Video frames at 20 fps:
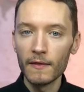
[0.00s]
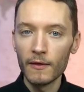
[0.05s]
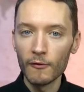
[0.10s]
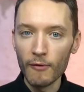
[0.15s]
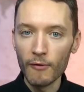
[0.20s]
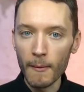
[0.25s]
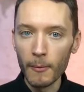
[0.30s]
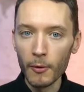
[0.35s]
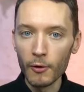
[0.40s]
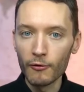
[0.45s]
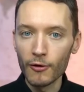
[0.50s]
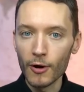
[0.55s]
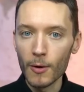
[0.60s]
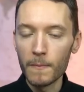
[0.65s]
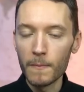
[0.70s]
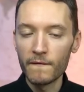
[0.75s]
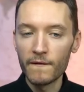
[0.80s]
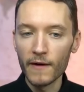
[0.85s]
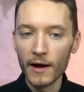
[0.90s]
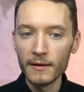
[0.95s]
the rebel
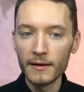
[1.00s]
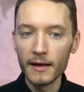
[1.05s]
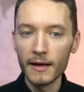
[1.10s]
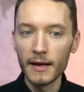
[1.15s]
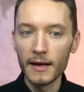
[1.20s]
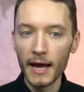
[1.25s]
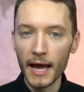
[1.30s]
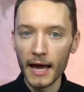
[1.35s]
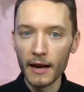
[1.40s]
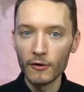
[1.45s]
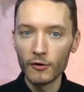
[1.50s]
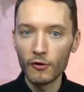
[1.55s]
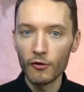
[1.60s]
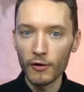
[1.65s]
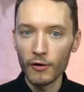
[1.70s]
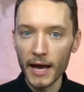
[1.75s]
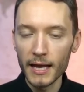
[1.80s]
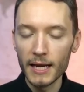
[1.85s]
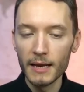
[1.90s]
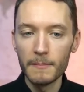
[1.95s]
group funded and
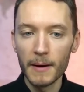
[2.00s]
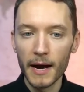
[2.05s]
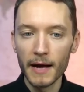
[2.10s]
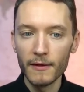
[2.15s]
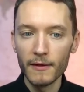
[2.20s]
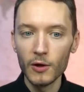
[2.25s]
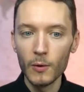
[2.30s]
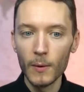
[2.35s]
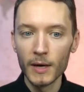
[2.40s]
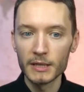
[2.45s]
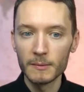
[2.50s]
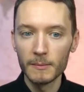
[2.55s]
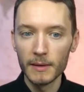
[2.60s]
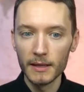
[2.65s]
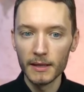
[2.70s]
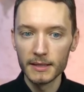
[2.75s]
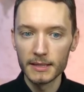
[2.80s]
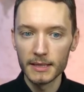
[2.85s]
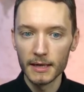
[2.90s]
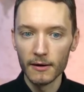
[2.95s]
created by the US
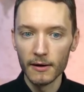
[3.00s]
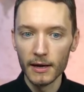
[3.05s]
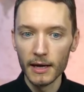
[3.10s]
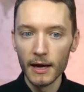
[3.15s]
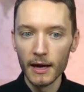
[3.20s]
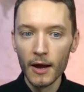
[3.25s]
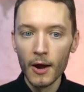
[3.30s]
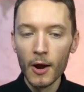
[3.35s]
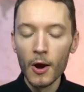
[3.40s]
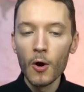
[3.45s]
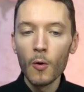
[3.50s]
military,